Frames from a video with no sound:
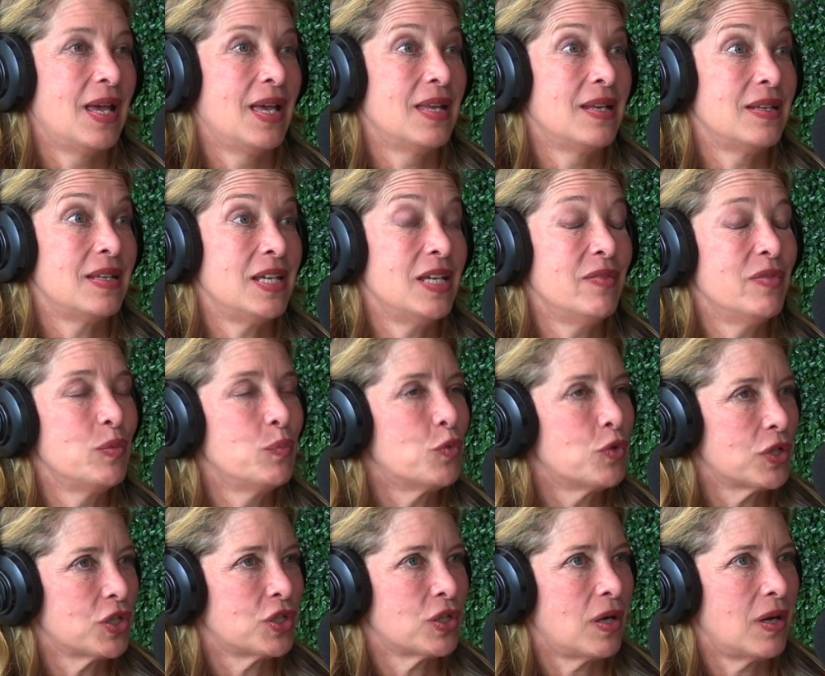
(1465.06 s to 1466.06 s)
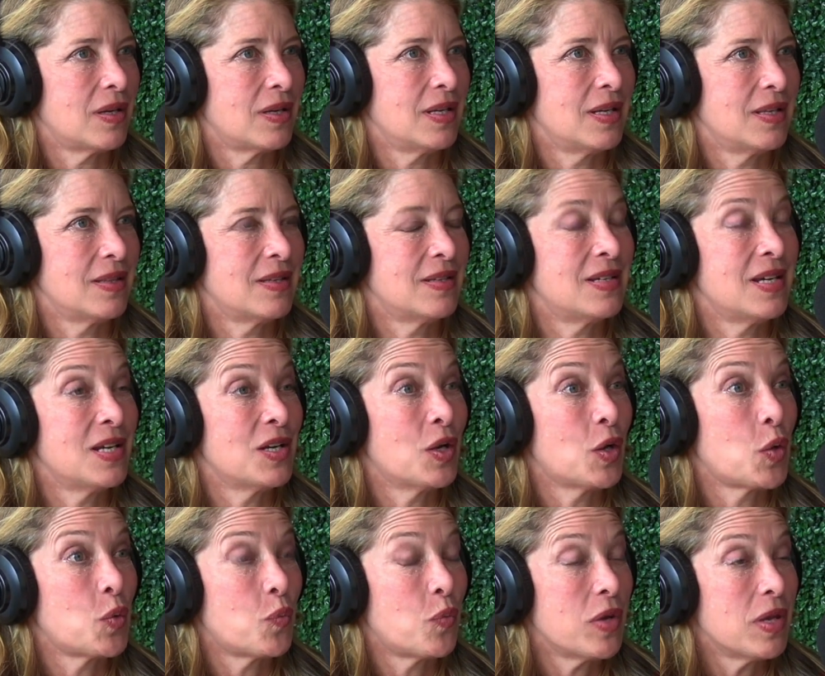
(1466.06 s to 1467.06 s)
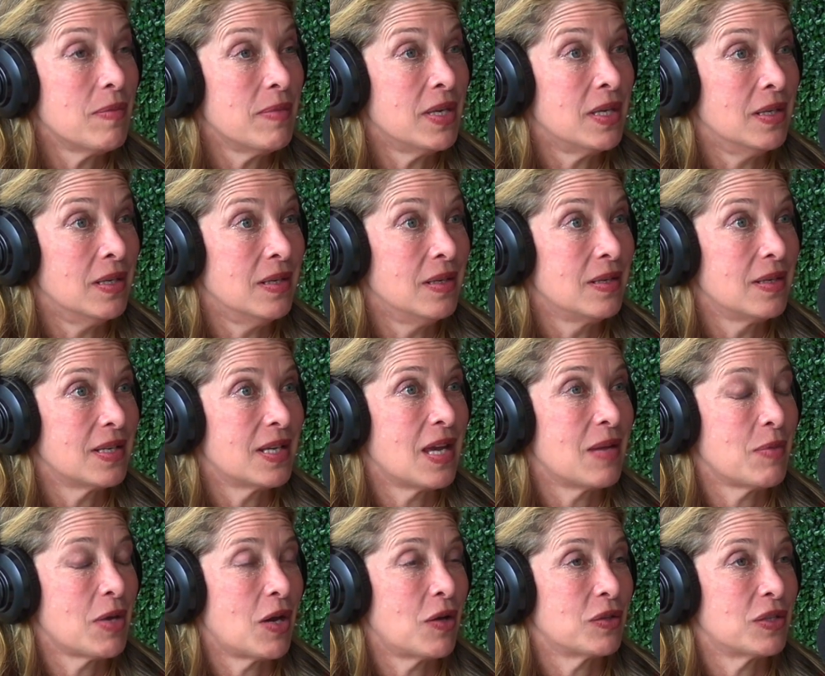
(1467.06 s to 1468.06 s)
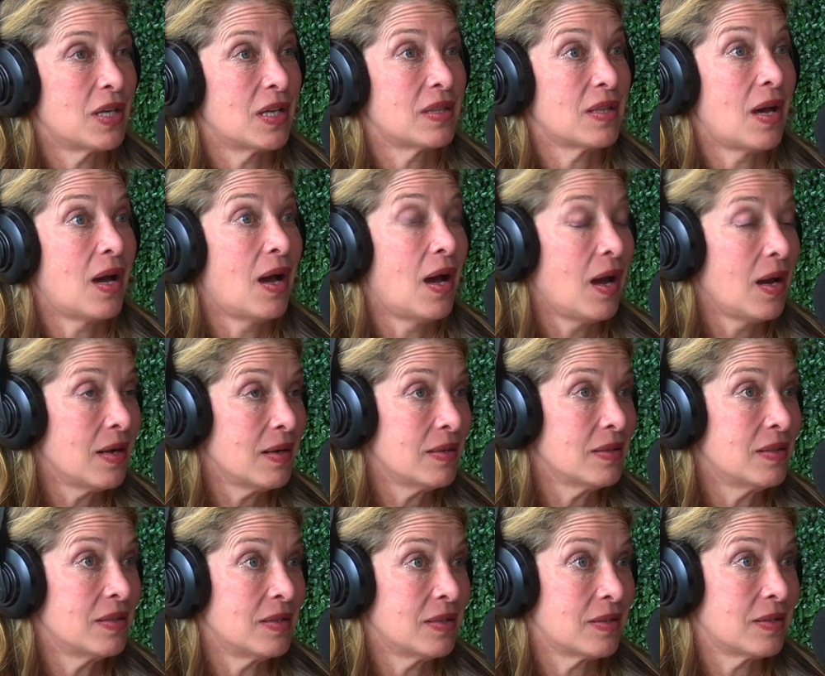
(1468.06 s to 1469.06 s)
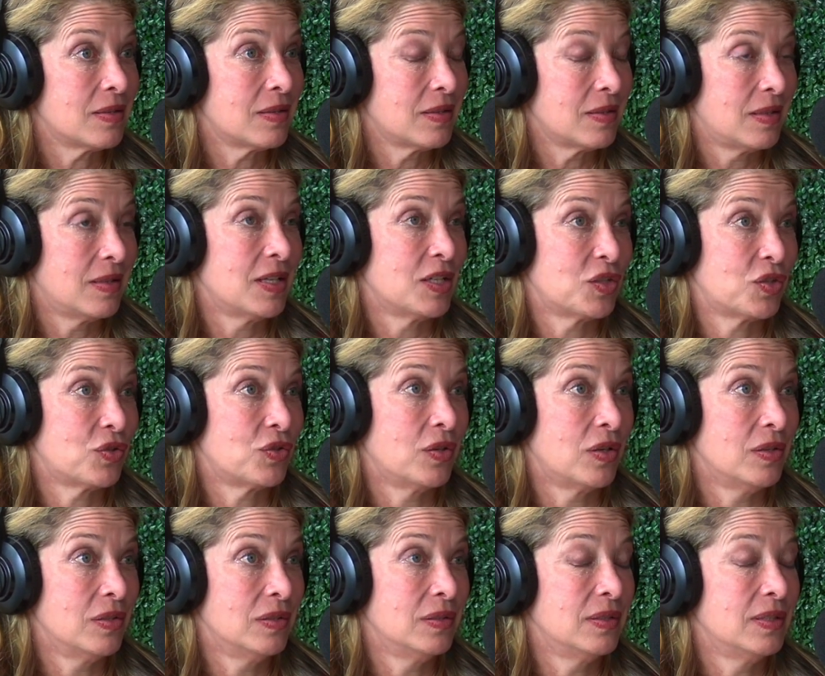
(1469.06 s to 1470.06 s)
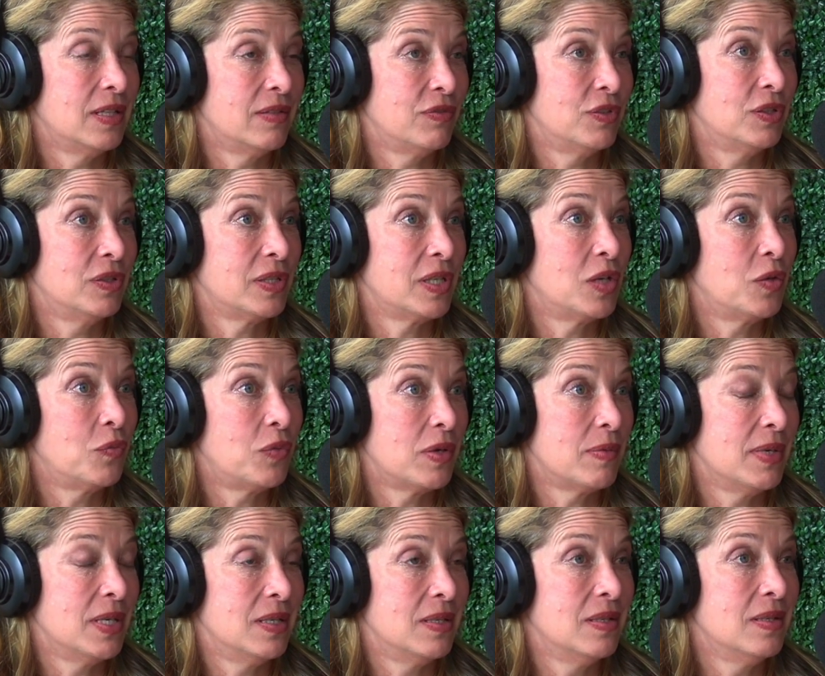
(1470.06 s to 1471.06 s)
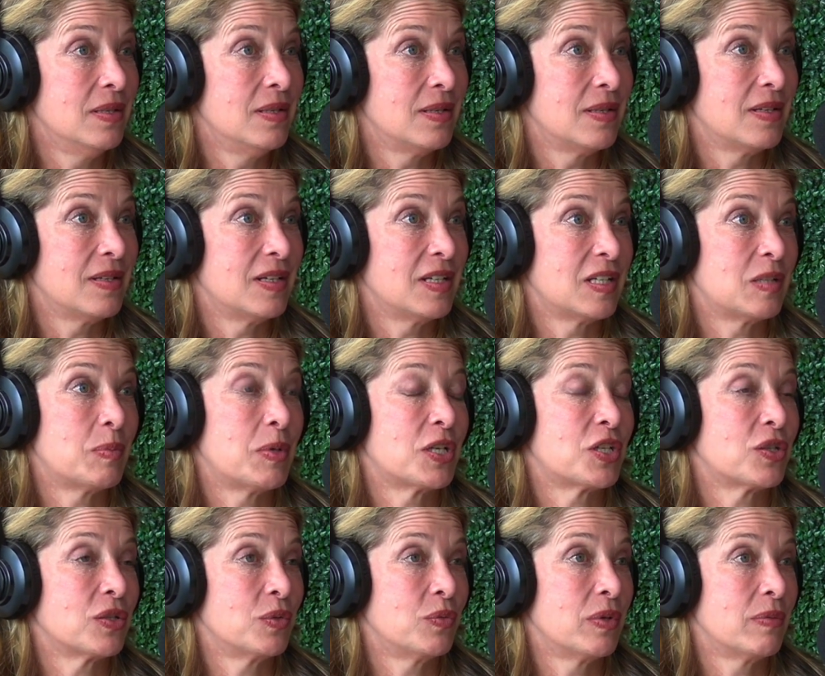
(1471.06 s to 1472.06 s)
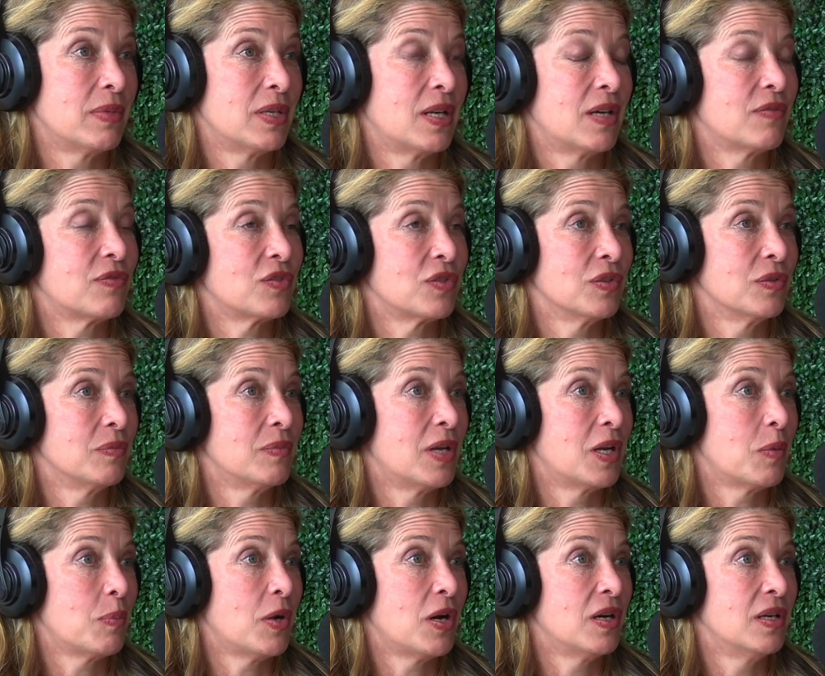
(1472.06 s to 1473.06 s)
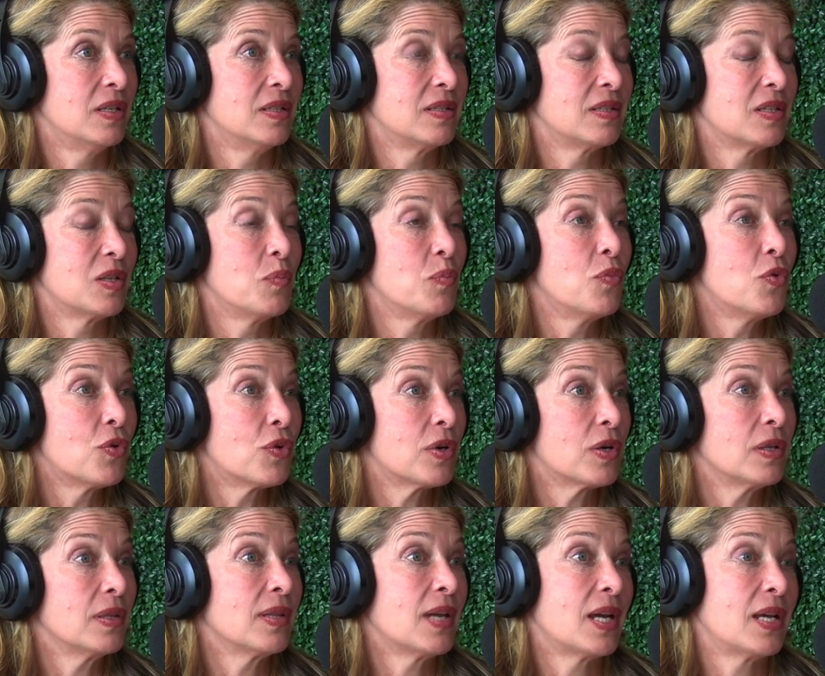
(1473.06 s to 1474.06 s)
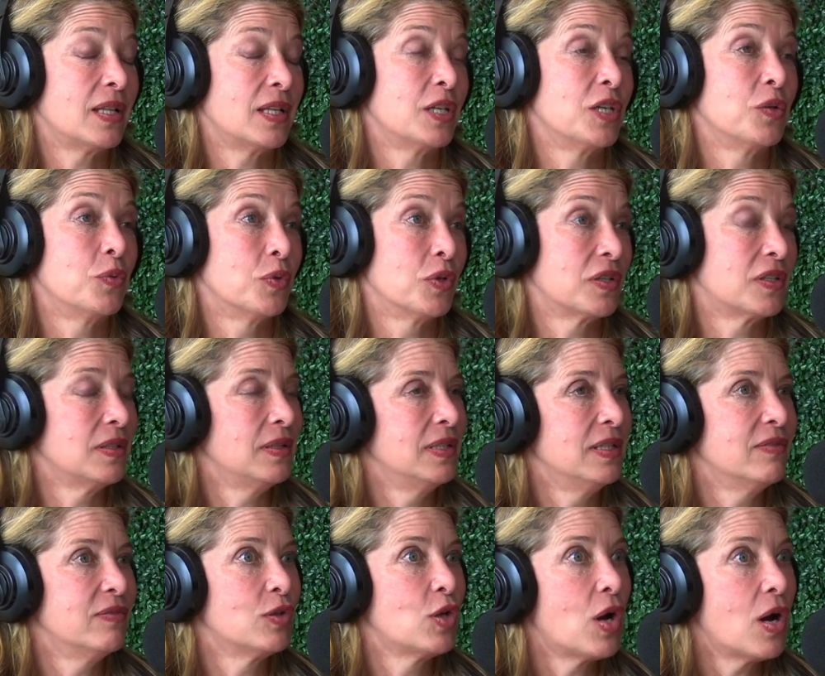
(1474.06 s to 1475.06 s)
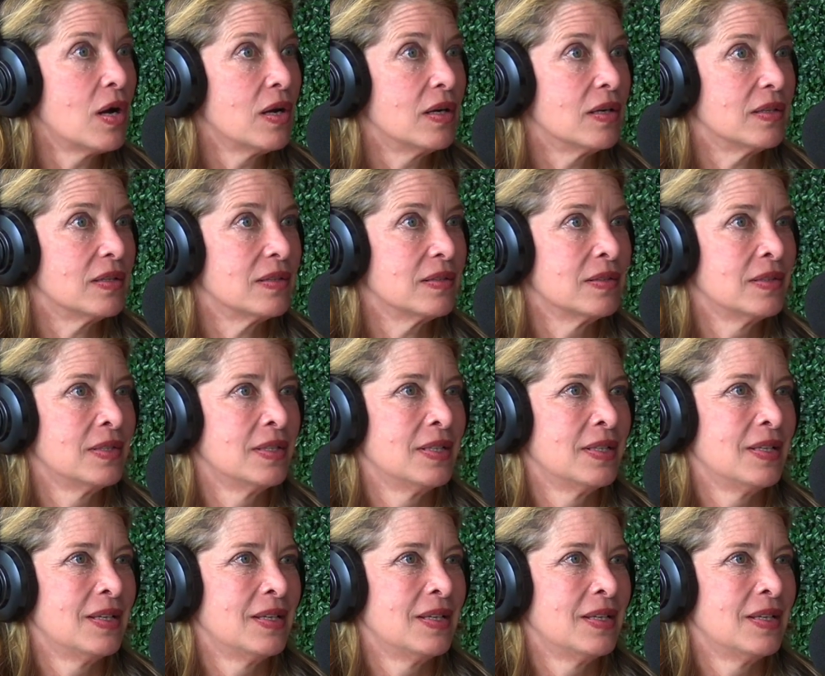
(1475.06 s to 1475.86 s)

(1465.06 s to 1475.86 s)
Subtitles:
And even more shocking, the data on women came out that the higher the cholesterol level in women, especially women after menopause, the more likely you were to live longer.